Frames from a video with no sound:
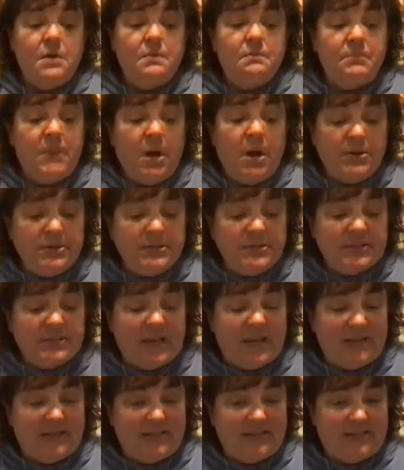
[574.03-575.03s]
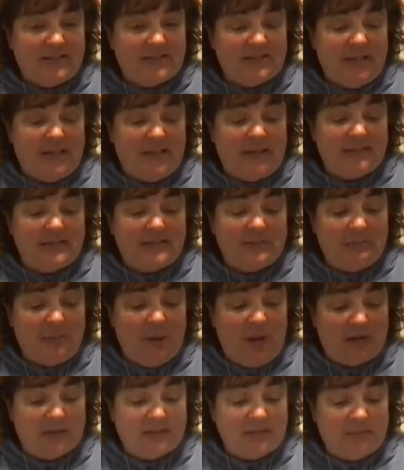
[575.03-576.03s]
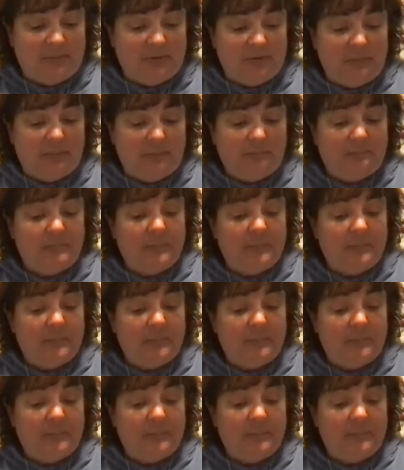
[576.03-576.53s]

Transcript: Most scientists say it's impossible.